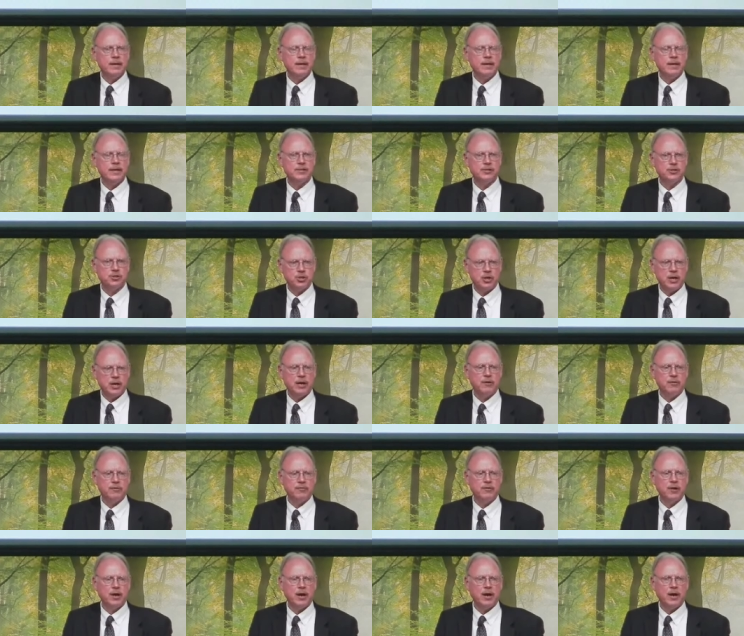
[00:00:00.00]
as a child
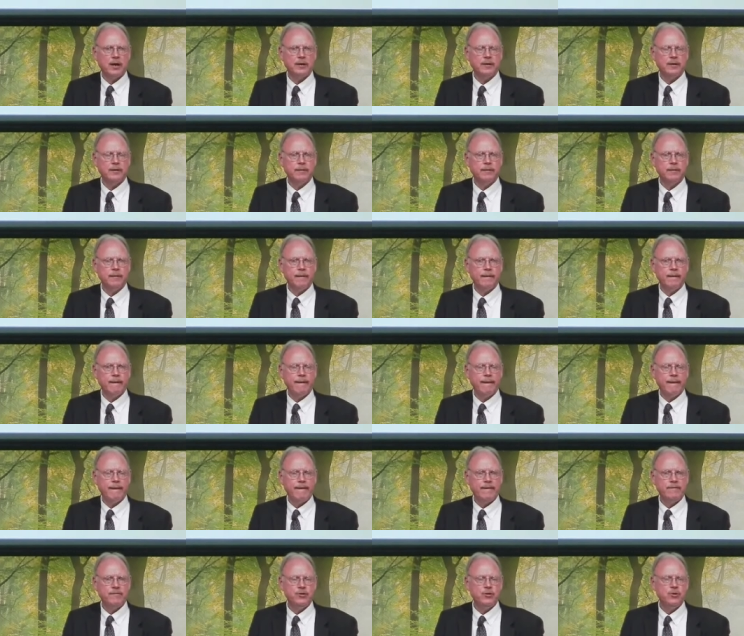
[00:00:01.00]
of God.
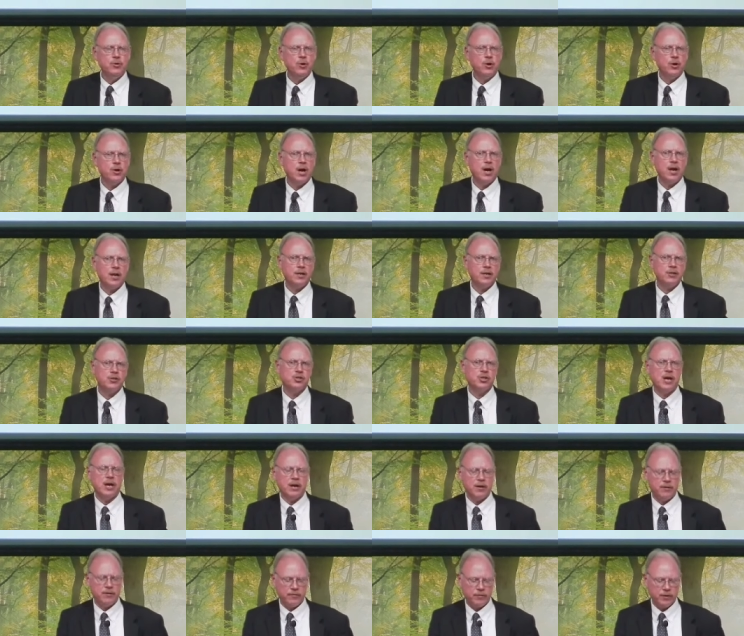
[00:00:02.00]
If you are not a
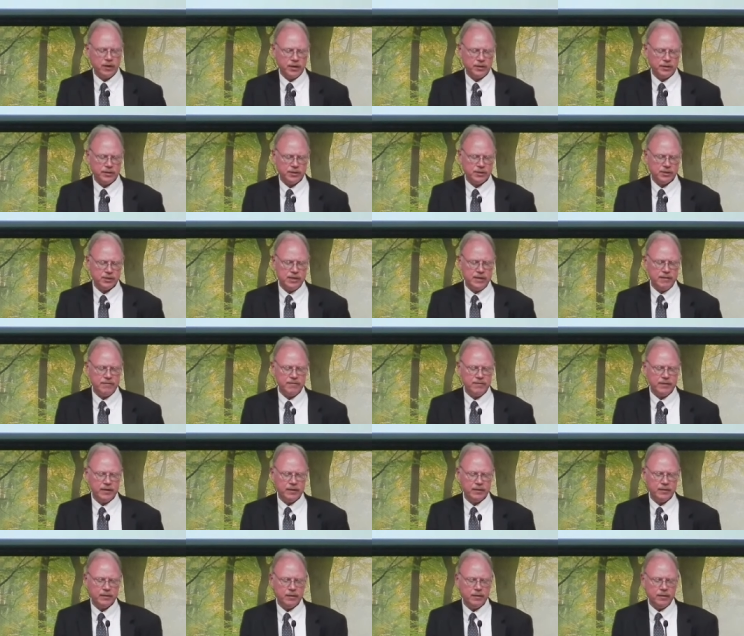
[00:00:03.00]
child of God this
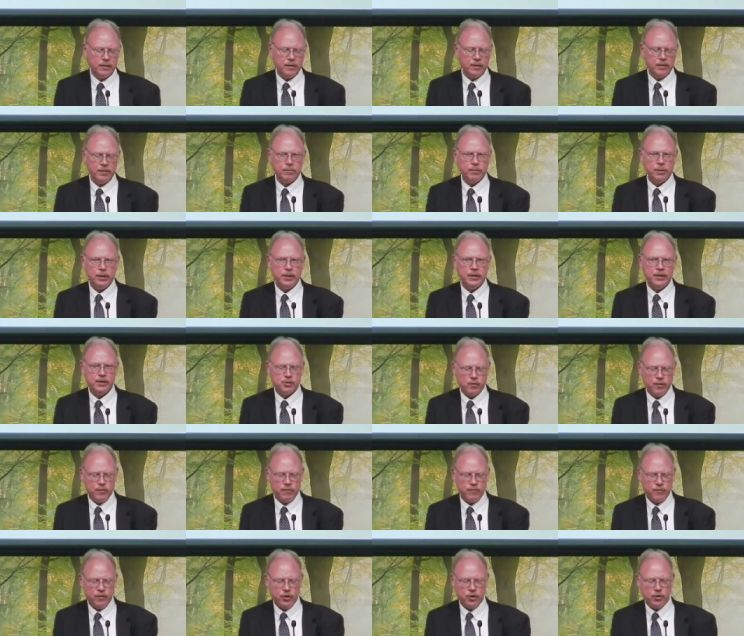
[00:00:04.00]
evening, please
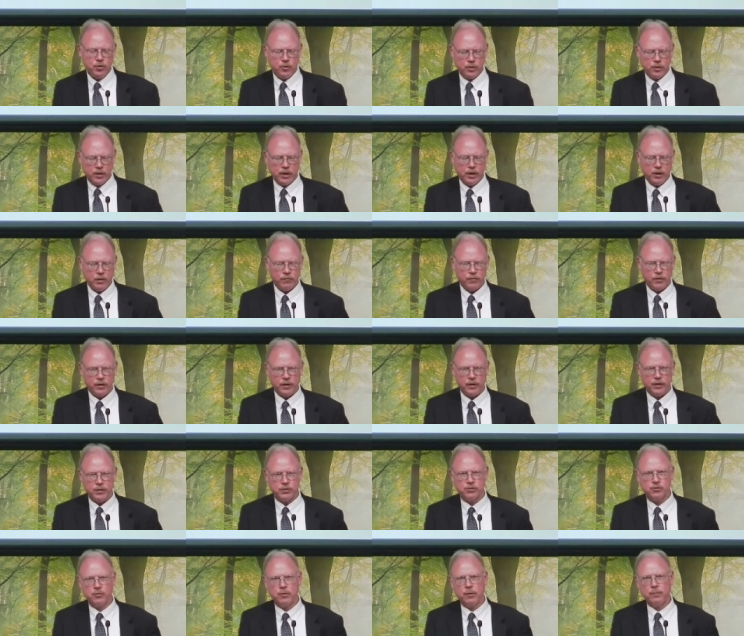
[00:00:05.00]
review carefully
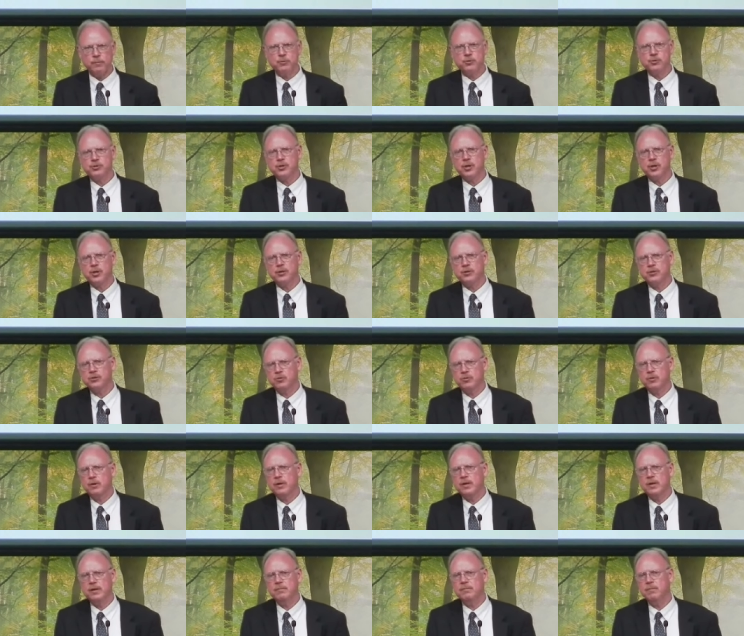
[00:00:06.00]
the scriptures on the
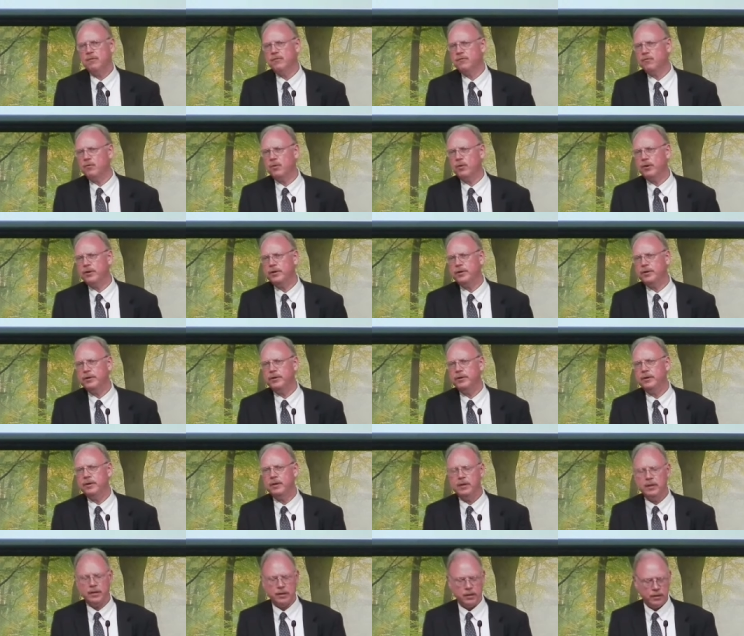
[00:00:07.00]
screen before you
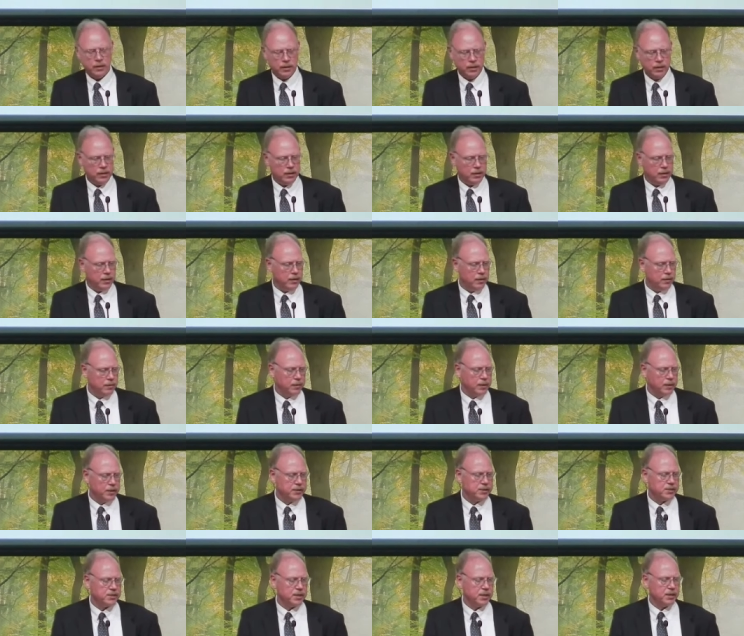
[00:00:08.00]

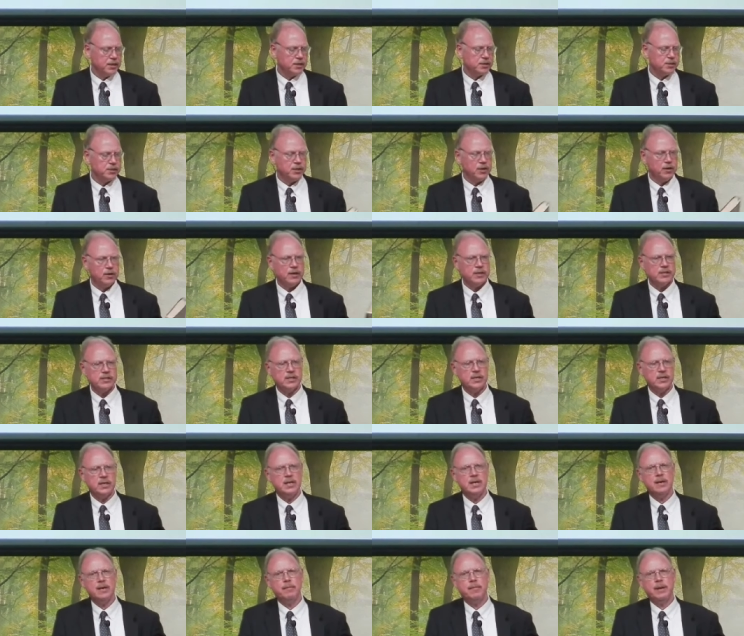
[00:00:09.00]
Please think
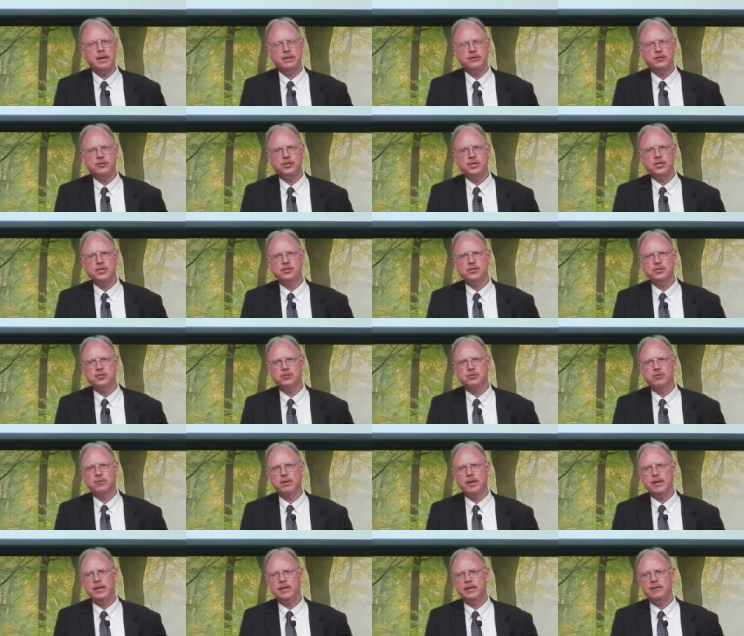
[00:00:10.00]
seriously about Jesus'
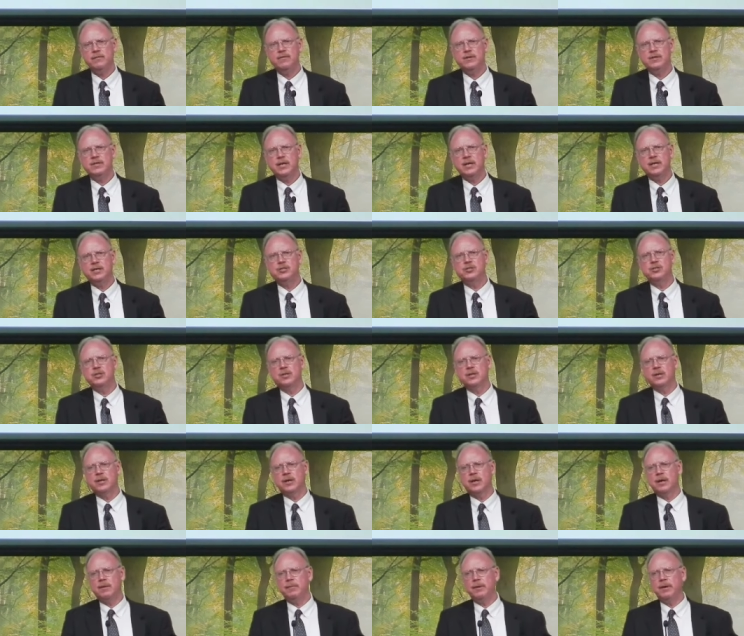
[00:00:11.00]
great invitation to
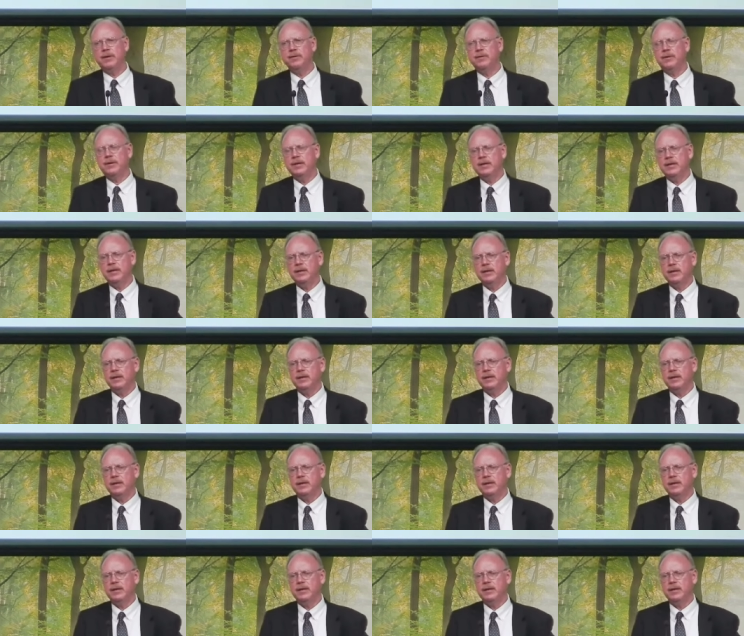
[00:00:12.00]
come under him,